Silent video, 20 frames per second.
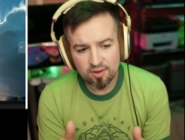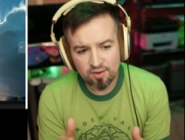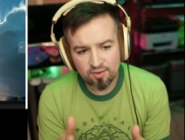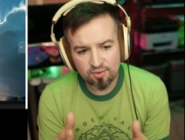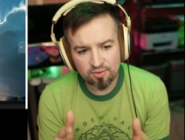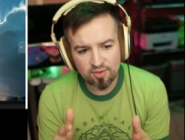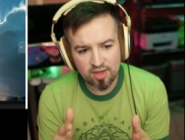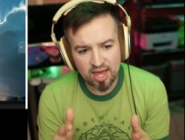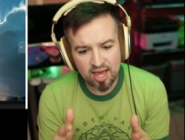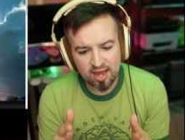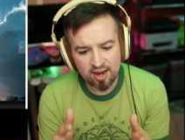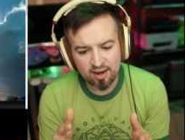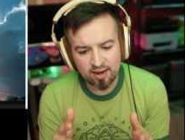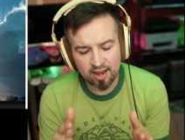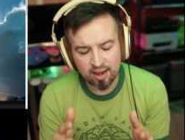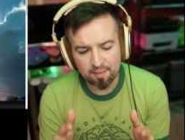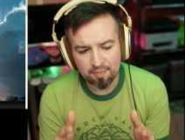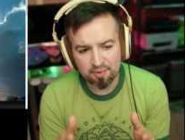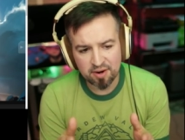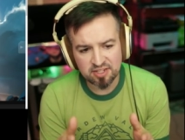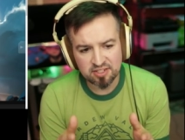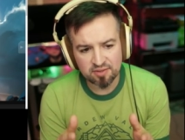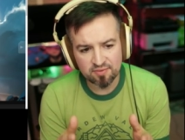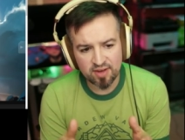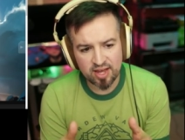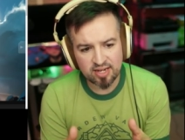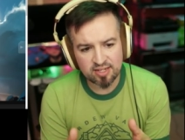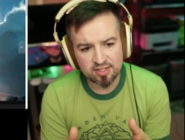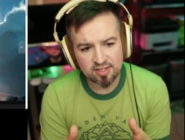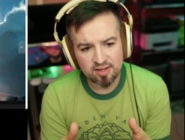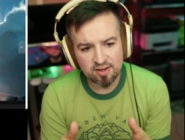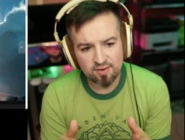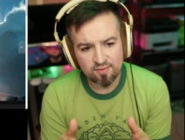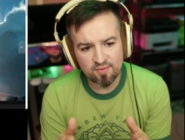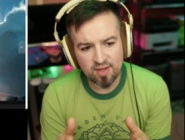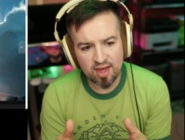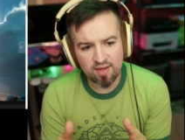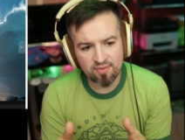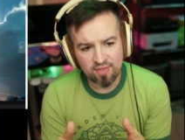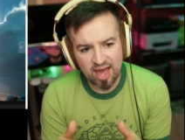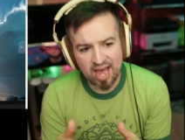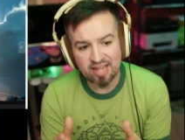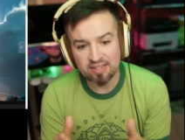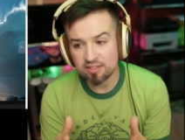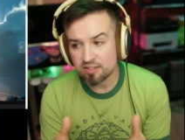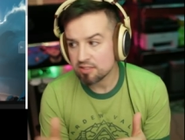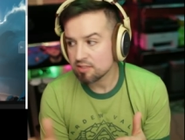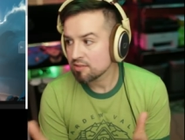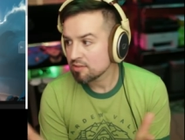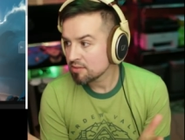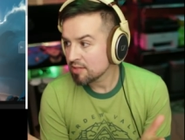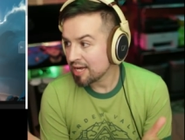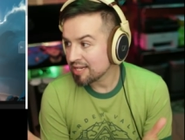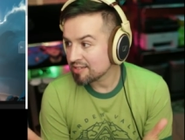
then like a press event, then that's